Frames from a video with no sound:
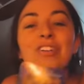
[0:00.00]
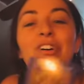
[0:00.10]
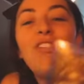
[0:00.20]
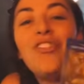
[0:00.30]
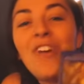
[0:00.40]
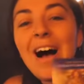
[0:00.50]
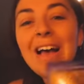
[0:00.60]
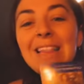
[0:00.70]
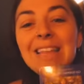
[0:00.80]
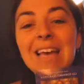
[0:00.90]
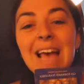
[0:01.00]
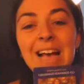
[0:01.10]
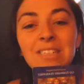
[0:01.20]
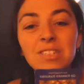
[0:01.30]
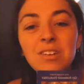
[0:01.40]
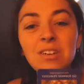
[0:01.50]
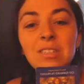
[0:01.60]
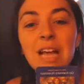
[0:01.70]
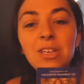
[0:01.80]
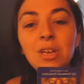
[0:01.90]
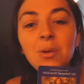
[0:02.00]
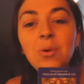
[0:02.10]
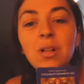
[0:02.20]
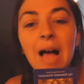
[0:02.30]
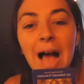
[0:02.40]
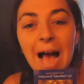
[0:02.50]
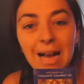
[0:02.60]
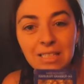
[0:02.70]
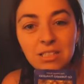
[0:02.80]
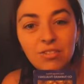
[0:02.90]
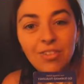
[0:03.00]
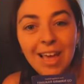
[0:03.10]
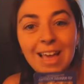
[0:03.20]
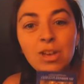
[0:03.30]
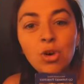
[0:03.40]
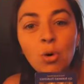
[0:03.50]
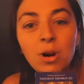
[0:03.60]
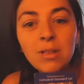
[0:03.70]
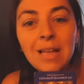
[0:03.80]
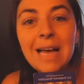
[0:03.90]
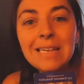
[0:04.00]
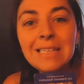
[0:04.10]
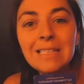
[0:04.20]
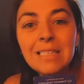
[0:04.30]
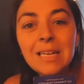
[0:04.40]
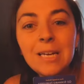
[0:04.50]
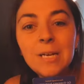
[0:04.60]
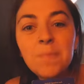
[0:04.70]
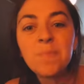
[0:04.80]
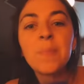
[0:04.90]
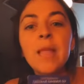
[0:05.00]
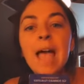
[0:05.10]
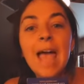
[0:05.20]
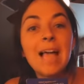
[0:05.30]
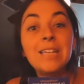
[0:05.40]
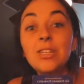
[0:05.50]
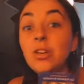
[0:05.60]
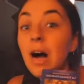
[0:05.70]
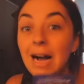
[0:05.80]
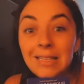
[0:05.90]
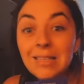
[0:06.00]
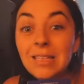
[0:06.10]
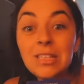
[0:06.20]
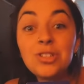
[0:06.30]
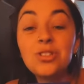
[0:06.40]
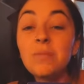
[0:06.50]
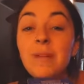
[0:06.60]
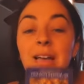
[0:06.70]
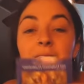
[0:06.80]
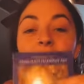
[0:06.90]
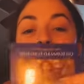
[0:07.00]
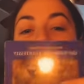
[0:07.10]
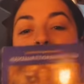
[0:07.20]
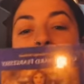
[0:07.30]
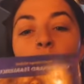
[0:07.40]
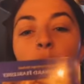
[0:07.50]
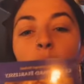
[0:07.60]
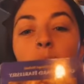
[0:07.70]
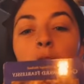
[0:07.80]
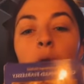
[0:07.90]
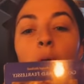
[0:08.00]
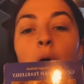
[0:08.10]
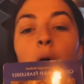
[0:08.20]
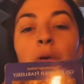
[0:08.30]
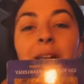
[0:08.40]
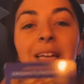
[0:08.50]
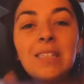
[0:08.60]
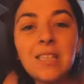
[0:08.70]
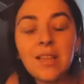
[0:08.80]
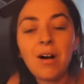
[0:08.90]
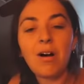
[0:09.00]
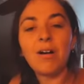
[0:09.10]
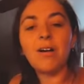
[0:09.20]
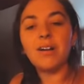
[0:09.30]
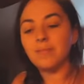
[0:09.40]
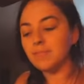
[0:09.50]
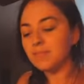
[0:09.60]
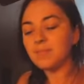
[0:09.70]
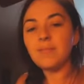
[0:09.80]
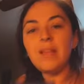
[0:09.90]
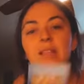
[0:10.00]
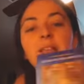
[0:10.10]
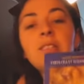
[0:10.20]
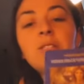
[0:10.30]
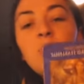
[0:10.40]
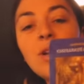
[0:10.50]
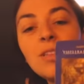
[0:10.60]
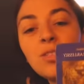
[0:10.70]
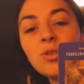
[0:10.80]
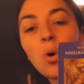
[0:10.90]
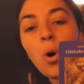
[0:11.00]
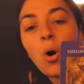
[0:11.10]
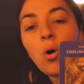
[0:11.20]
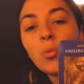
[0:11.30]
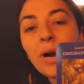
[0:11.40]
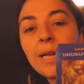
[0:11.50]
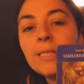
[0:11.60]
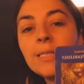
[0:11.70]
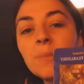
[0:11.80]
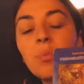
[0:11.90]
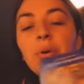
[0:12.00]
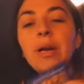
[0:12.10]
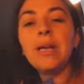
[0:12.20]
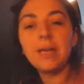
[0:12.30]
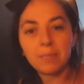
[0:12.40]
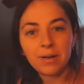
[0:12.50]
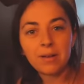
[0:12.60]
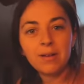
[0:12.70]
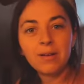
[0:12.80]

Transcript: You'll find the answers and you will activate your legacy and unleash your medicine when you hone into the heart. This is where the soul reigns supreme.